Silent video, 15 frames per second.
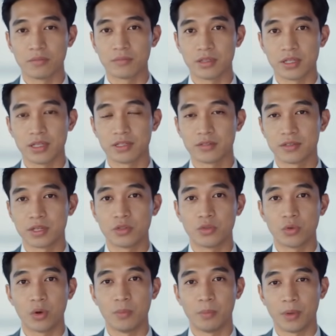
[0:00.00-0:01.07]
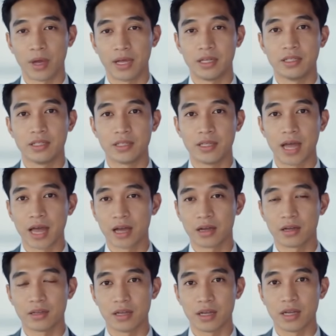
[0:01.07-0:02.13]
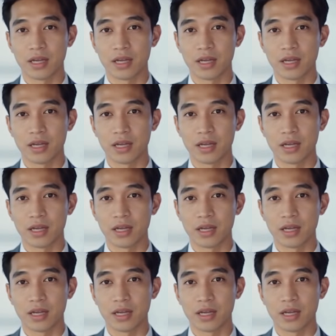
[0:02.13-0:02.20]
This visual breaks it down.